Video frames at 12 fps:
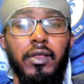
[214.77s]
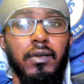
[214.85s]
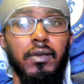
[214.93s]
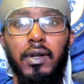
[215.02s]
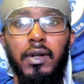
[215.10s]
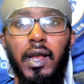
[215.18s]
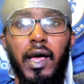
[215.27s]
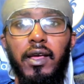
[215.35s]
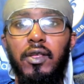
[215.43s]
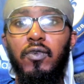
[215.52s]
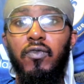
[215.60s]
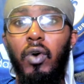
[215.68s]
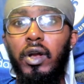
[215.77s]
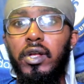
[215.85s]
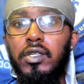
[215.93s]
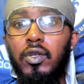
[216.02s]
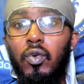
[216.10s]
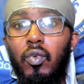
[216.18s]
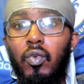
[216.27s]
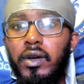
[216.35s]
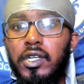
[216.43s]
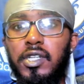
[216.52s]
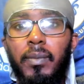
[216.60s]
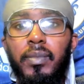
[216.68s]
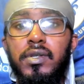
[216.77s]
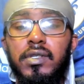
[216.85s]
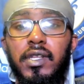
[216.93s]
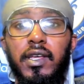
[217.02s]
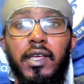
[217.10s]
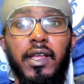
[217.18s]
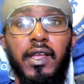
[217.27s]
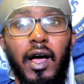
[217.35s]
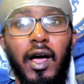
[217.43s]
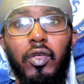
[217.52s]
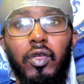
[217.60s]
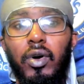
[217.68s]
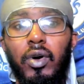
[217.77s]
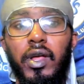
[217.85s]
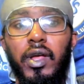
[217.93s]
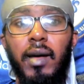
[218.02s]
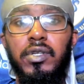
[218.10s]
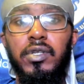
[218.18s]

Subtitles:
Like, you won the Champions League and now you are the captain.